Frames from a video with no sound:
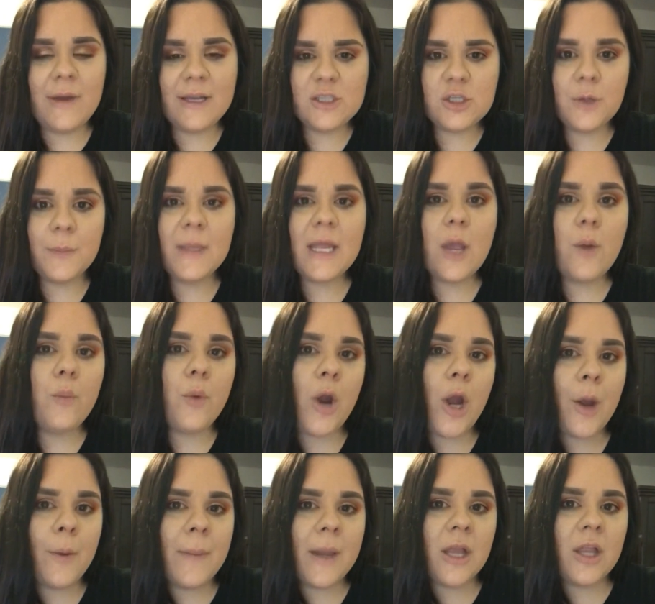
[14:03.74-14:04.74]
like, well, if I
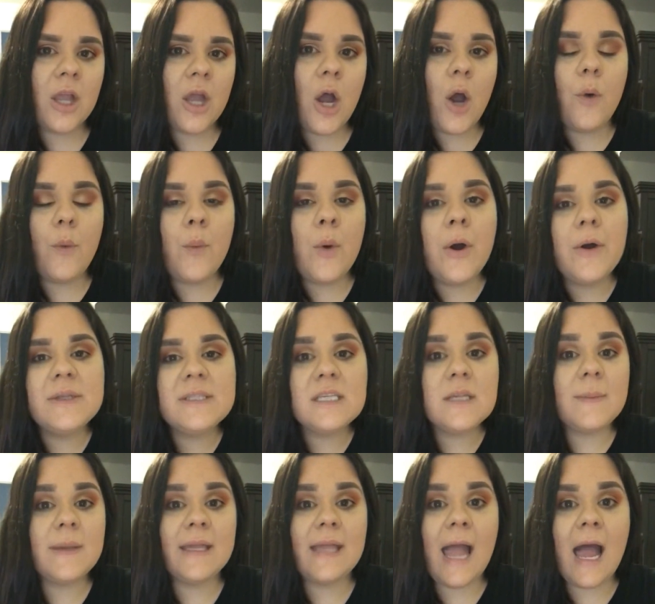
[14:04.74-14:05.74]
terminate, where am I going to go?
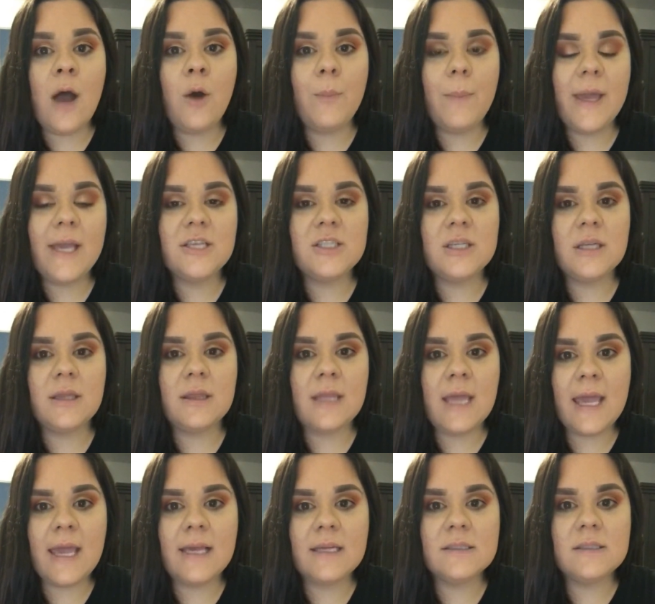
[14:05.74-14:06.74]
Well, it's going to be an
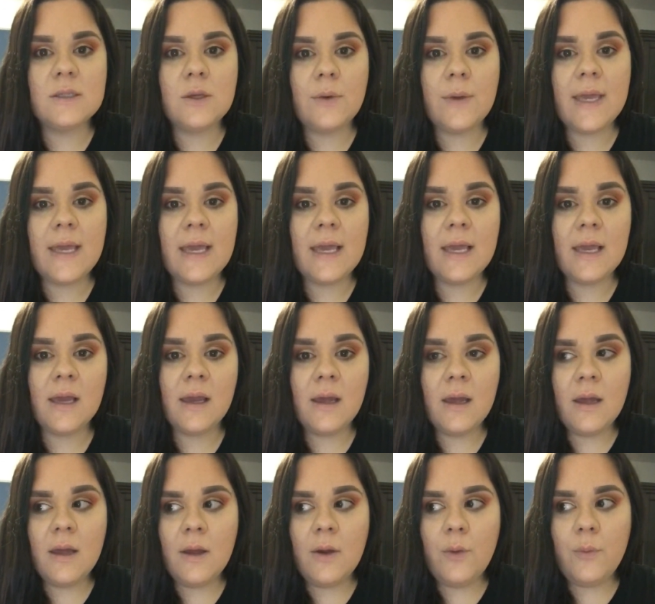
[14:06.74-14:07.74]
outpatient thing. So
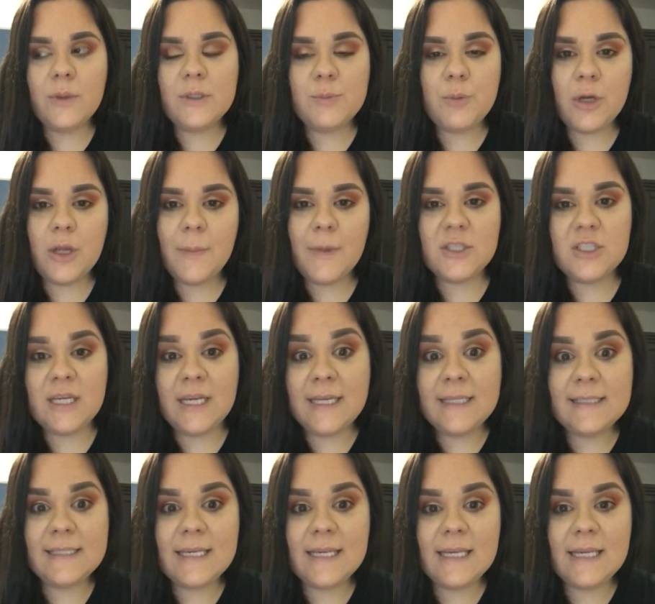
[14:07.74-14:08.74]
he was pretty
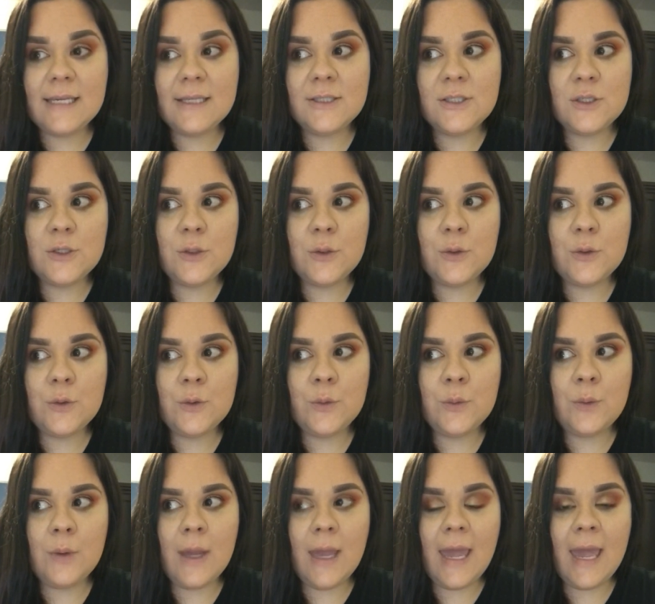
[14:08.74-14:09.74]
much hinting
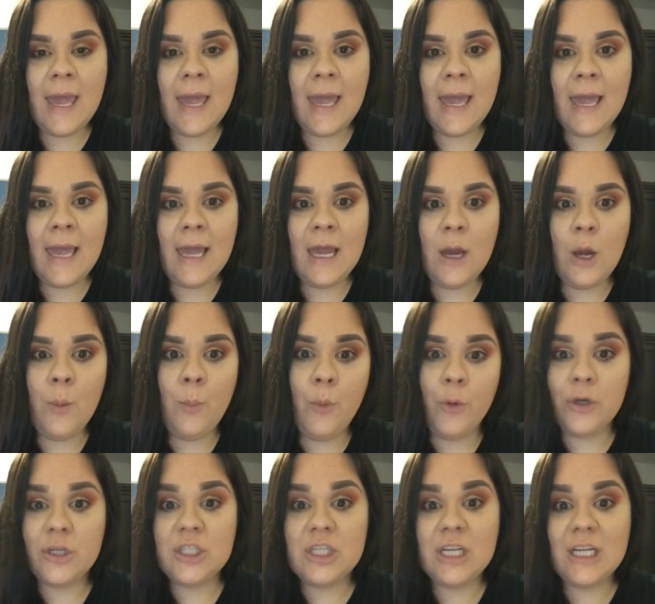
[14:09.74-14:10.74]
to a
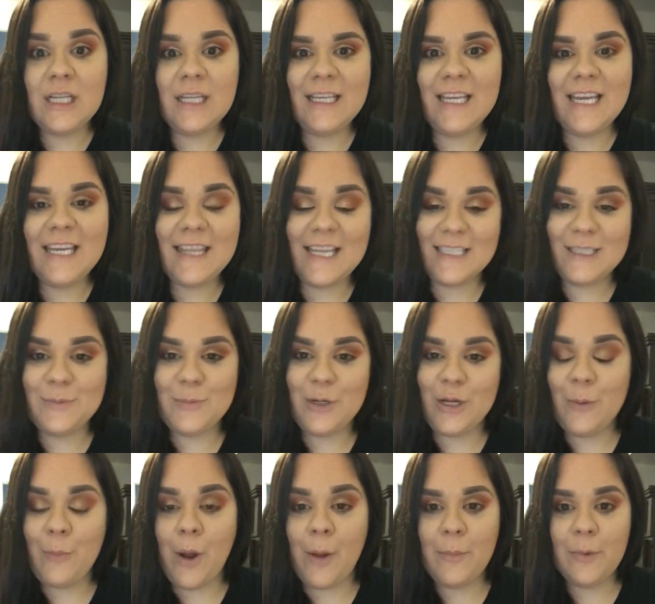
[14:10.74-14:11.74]
abortion clinic
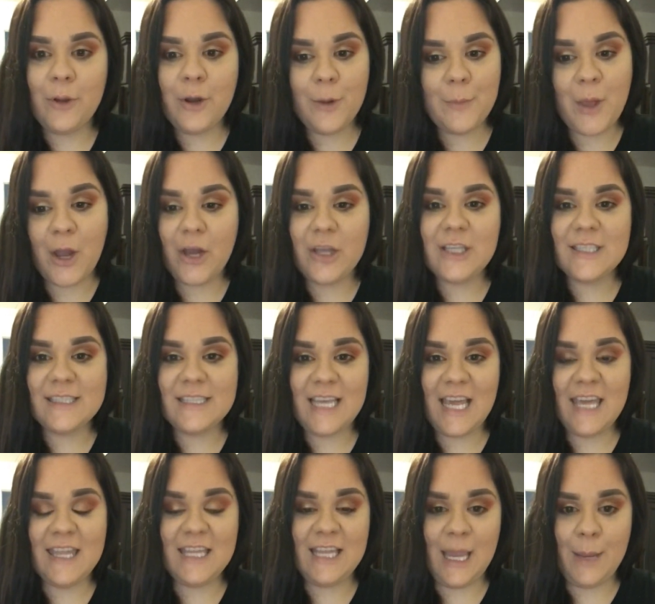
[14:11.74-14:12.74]
that's pretty popular. I'm not
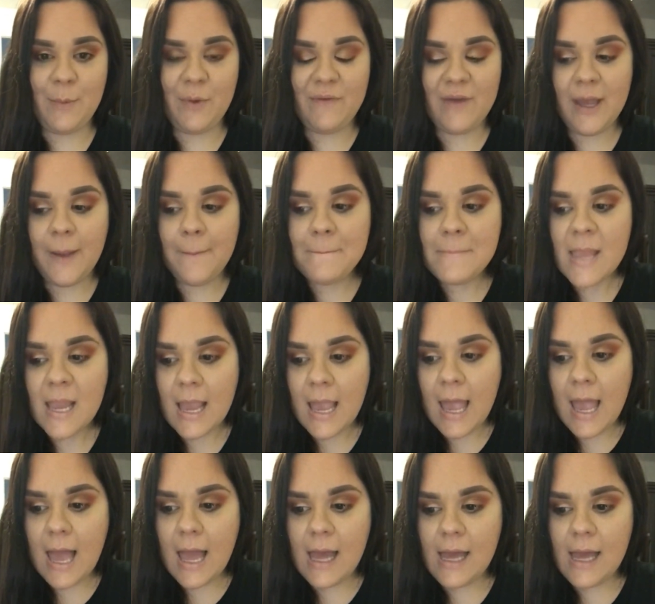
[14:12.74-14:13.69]
going to say the name of it.